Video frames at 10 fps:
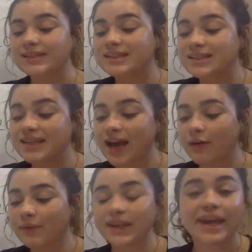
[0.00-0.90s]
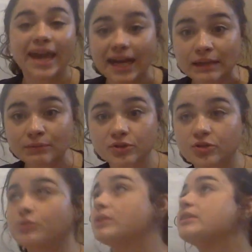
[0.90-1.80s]
and see how many animals
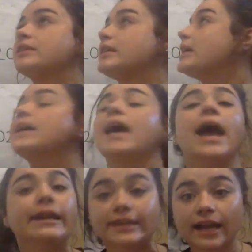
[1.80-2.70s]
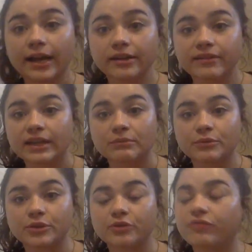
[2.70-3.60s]
you can see. Any kind of
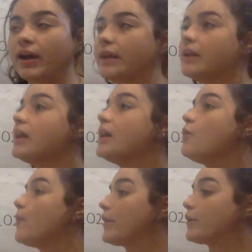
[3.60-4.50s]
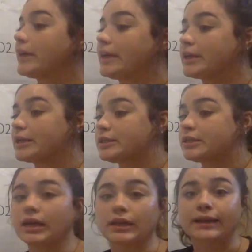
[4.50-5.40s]
animal you find, whether
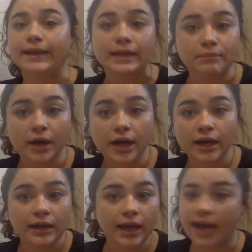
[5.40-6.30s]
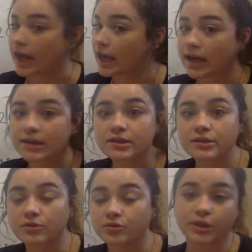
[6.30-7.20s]
it's a ladybug, ants,
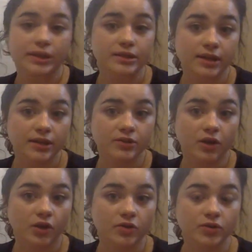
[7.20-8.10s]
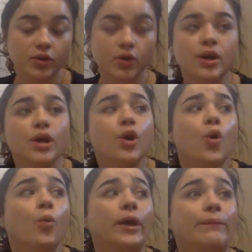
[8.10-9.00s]
those are insects also.
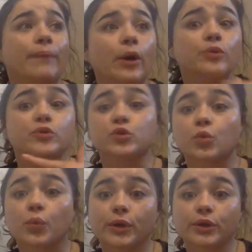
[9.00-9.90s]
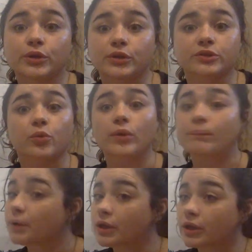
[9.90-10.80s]
What about squirrels or
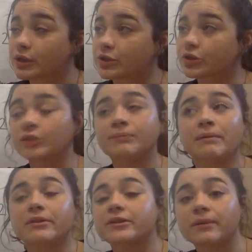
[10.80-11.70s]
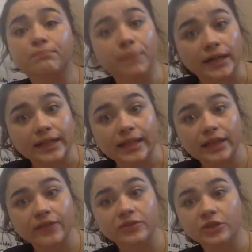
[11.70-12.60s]
birds, or maybe there's a bunny
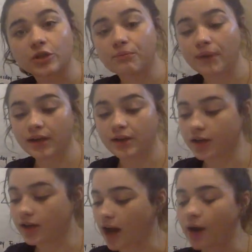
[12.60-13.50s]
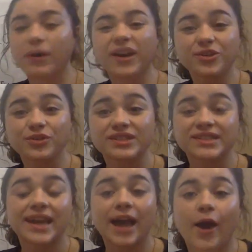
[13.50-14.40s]
that lives in your backyard? I want you to
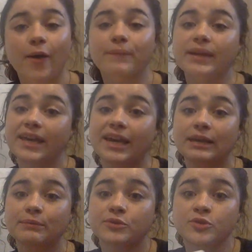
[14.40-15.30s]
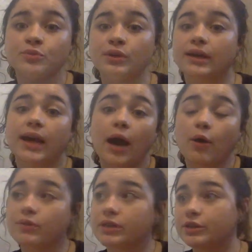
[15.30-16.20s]
see how many animals you can
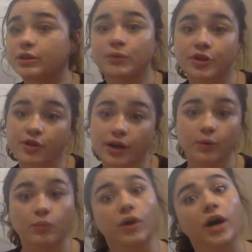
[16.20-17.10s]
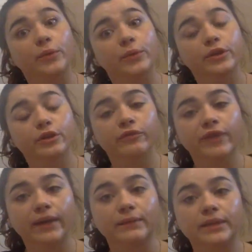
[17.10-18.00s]
count, either when you're on a walk with your
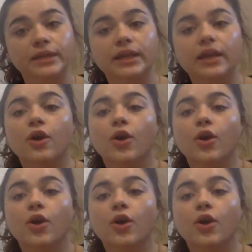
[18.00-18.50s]
family,